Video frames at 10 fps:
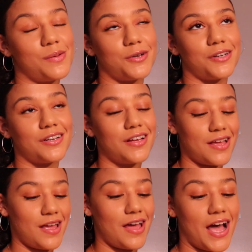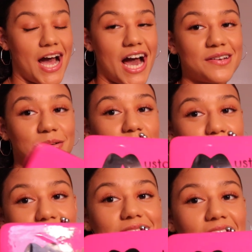Bieber, I had one with
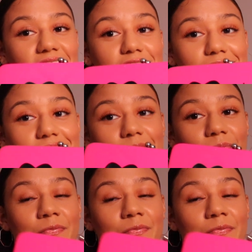mustaches.